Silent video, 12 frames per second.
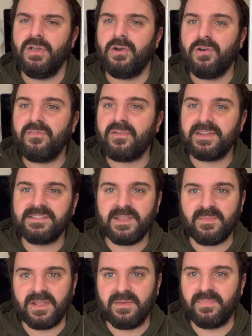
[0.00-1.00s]
All very
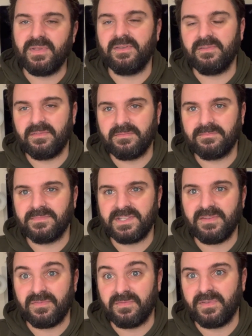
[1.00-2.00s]
similar, but
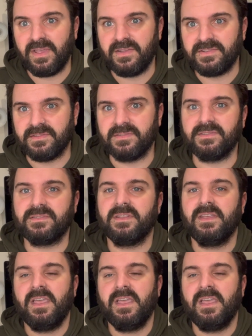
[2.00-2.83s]
different versions.